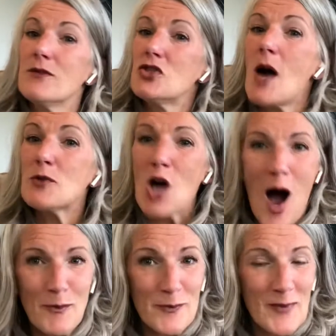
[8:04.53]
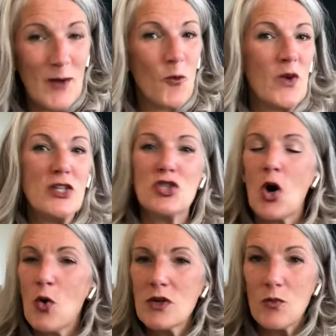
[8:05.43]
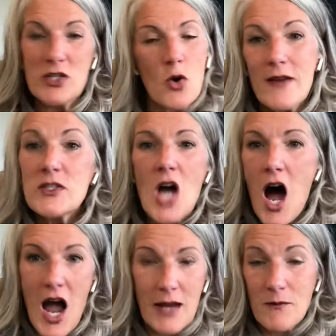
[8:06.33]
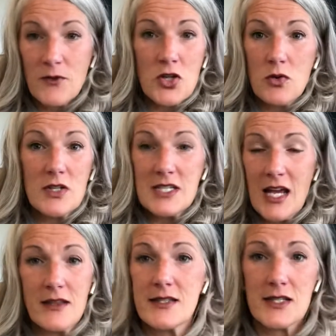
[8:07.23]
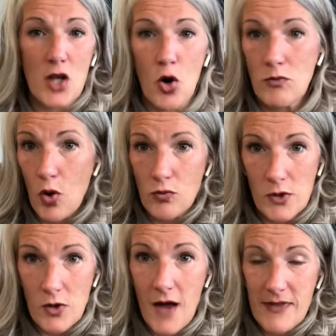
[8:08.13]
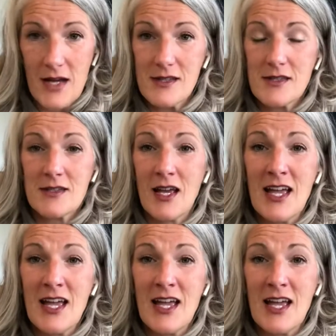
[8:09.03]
chop, chop like we don't we don't have time for you to take the slow-mo route on this.